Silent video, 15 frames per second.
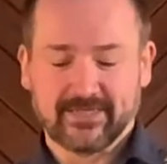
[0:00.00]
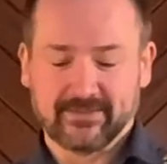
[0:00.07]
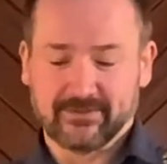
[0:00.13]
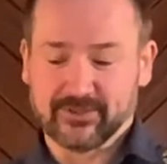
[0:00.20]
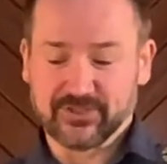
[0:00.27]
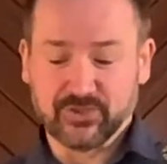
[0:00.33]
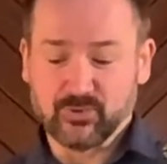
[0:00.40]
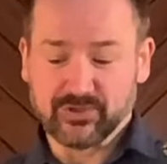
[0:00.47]

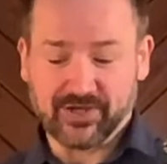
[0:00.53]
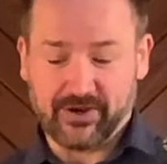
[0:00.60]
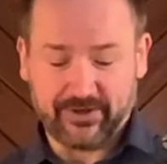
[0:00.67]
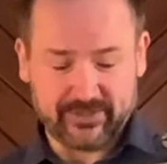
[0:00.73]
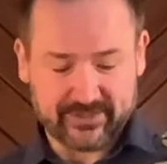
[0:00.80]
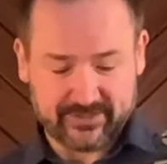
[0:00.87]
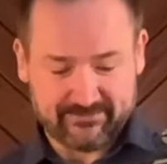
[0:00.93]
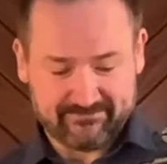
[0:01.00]
There's no
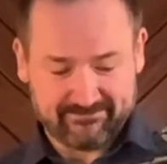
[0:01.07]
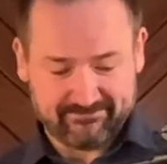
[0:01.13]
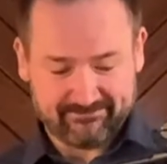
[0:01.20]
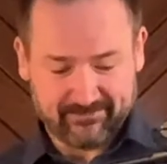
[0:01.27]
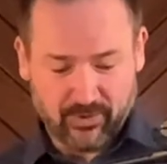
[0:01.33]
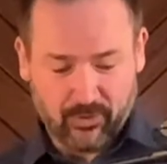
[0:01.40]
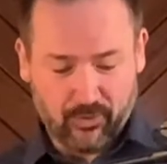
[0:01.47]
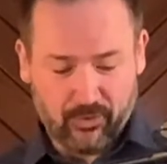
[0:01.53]
doubt
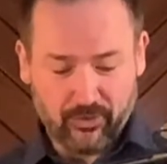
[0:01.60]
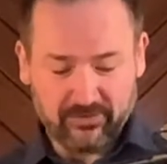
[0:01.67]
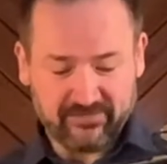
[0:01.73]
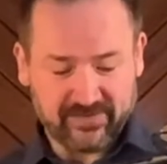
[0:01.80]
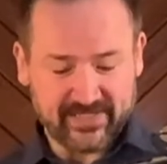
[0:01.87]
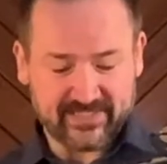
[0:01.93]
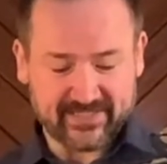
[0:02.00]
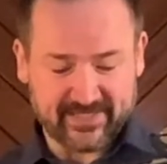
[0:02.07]
all
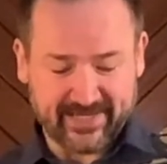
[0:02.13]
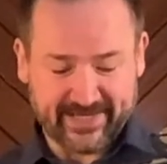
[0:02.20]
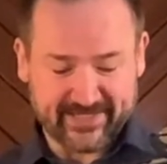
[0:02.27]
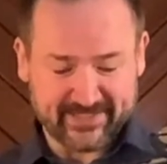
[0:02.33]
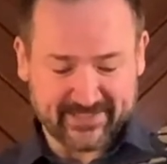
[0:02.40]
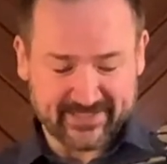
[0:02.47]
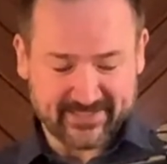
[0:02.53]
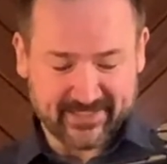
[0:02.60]
of these
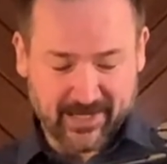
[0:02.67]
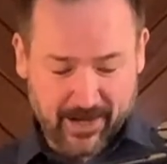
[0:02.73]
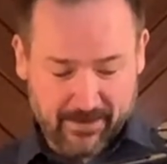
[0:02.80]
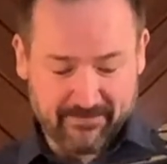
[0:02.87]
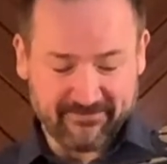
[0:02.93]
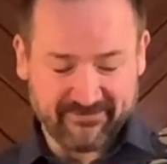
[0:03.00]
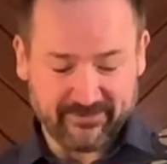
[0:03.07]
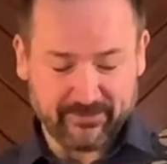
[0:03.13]
things
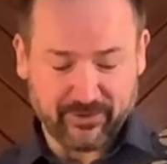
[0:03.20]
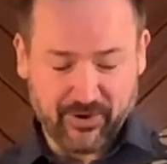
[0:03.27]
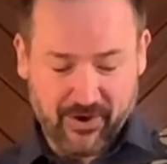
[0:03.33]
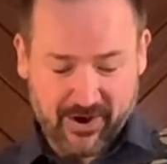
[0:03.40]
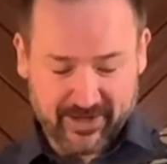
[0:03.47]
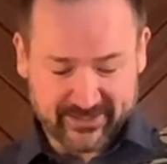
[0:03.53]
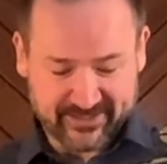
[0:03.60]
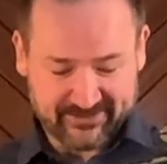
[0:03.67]
come from
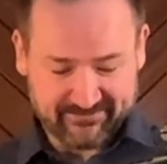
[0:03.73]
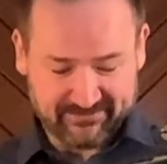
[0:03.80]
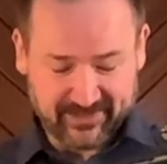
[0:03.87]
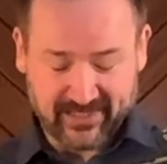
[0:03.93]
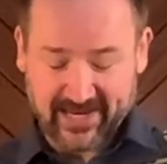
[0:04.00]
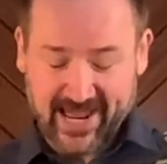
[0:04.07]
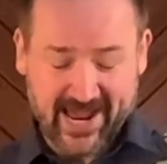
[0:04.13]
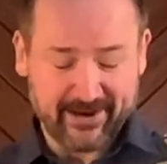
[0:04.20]
God.
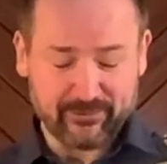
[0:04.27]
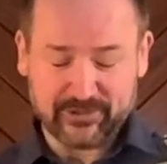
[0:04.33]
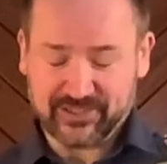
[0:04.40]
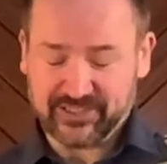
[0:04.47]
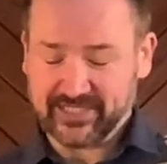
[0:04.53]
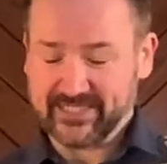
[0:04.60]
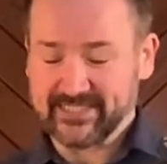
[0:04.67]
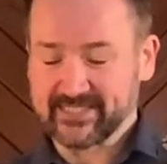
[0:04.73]
The language
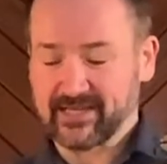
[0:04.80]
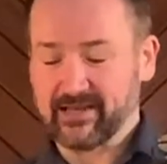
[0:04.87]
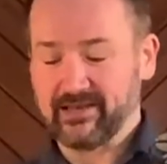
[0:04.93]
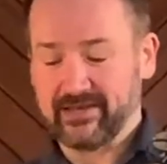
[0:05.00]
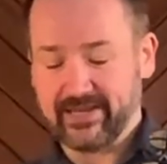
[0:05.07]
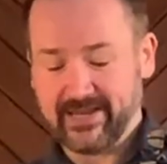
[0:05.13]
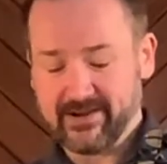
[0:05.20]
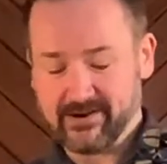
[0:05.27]
is
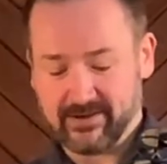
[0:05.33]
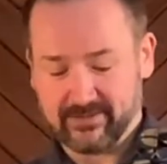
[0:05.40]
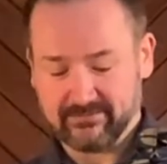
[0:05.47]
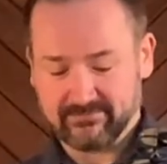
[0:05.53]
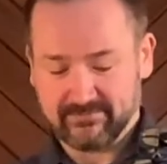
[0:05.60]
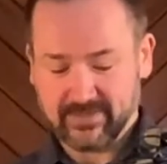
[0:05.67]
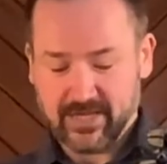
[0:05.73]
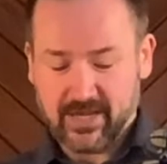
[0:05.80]

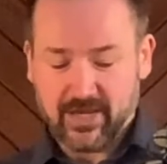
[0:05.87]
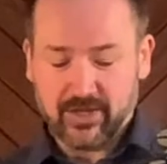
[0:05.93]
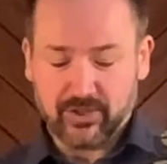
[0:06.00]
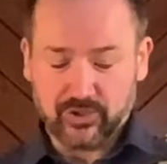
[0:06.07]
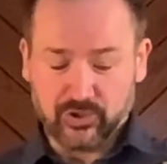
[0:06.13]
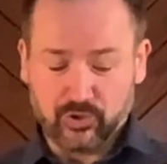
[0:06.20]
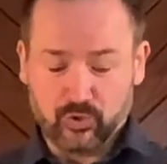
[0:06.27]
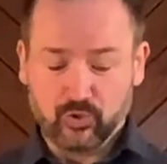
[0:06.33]
clear.
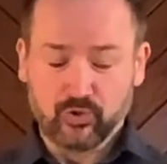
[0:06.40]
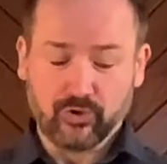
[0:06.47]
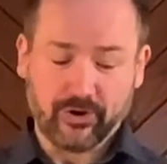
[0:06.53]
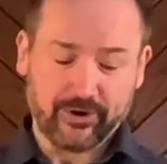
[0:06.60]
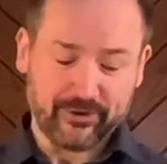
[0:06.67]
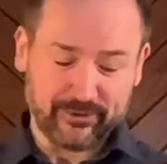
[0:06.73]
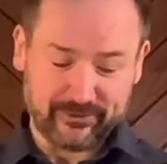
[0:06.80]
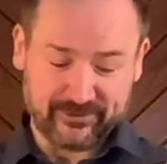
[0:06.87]
You
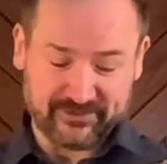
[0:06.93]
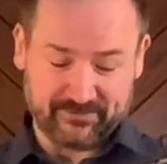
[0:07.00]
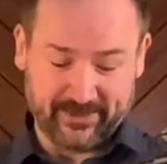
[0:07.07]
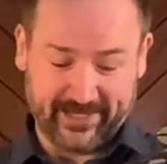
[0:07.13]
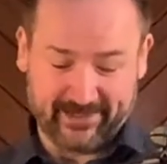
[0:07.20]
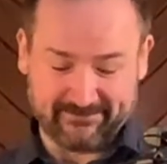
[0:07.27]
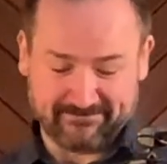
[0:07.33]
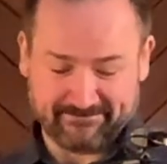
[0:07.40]
hurled
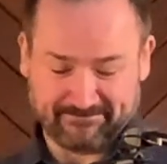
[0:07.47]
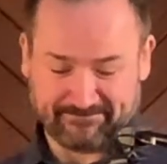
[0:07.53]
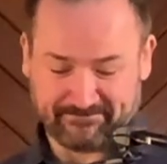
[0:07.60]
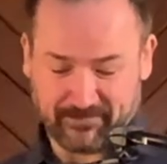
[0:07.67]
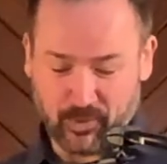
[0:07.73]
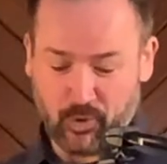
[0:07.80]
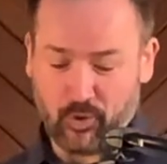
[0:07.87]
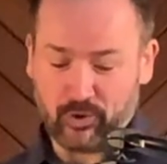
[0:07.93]
me.
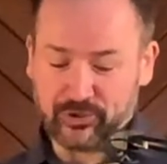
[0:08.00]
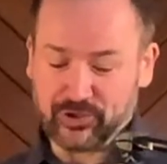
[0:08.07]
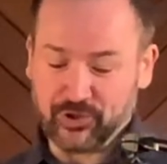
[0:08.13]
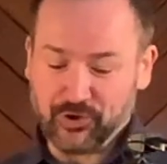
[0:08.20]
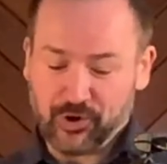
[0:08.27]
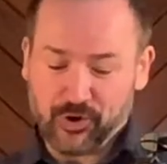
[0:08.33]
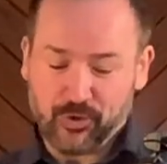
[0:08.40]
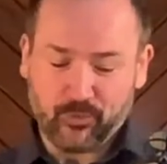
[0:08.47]
All
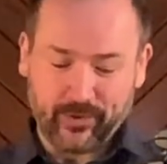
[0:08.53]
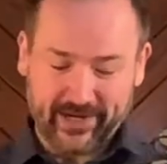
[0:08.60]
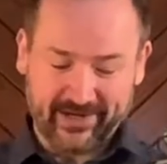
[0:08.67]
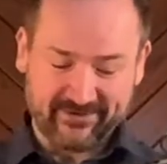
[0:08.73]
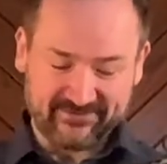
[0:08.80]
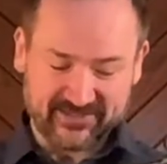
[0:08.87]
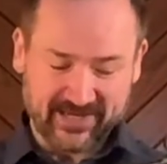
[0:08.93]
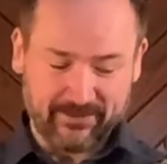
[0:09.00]
your
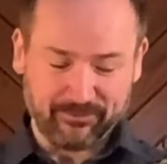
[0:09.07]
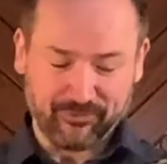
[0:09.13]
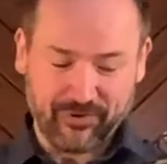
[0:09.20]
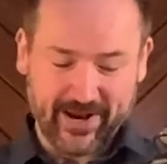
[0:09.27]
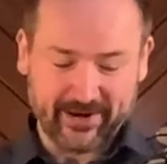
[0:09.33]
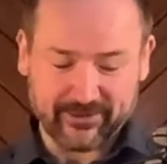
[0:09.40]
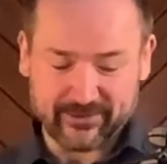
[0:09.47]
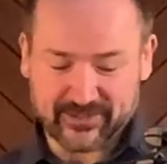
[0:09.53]
waves and
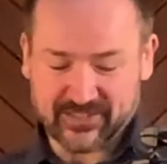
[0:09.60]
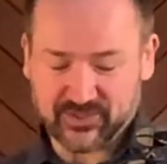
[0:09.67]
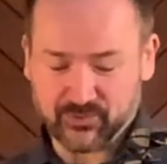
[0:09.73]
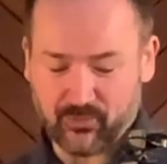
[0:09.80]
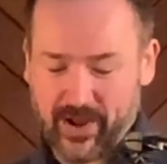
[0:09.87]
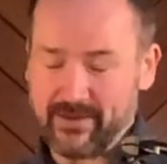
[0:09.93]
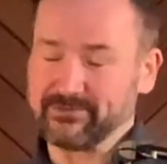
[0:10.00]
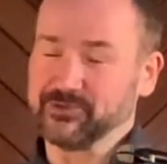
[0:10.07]
breakers
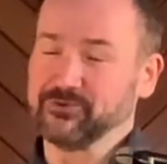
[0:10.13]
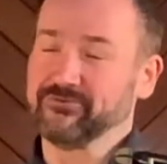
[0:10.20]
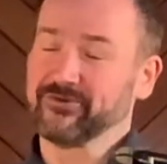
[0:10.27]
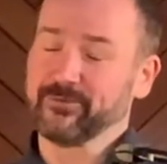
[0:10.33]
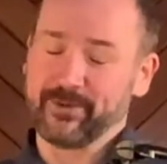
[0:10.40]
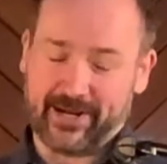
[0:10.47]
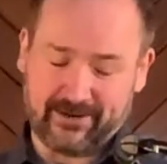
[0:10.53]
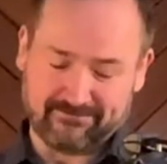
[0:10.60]
swept over
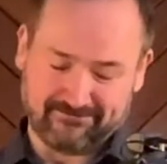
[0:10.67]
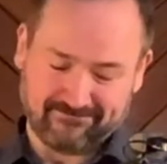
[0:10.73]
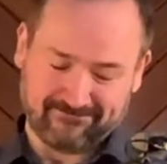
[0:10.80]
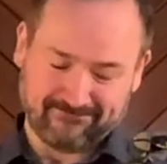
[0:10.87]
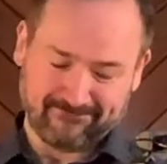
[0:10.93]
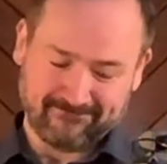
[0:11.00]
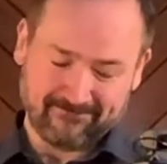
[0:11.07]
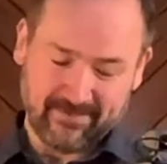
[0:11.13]
me.
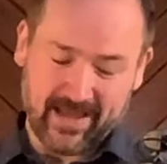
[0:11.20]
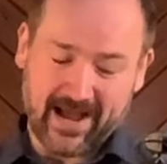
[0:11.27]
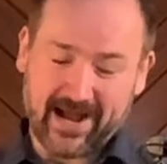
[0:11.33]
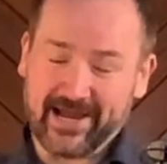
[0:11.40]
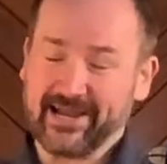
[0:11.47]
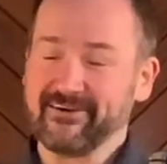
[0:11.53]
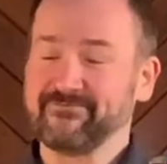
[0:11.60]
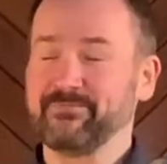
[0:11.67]
I
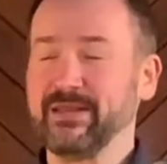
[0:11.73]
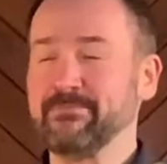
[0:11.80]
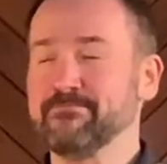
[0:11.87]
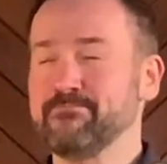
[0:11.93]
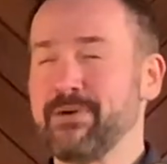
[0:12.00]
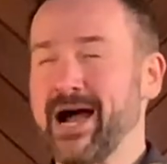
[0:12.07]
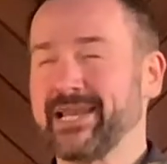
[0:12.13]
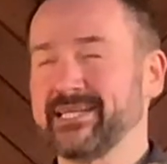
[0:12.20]
have
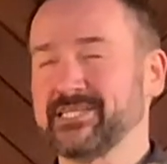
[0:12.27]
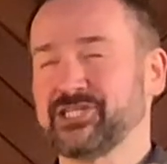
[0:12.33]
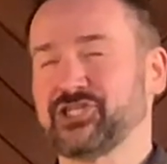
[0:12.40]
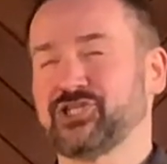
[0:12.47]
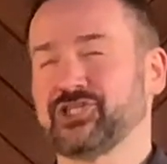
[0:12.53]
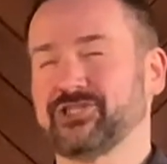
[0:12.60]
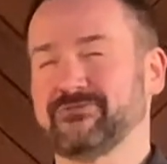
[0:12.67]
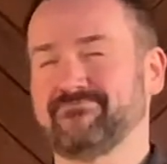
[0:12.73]
been
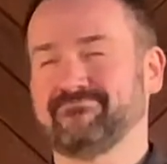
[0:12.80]
banished.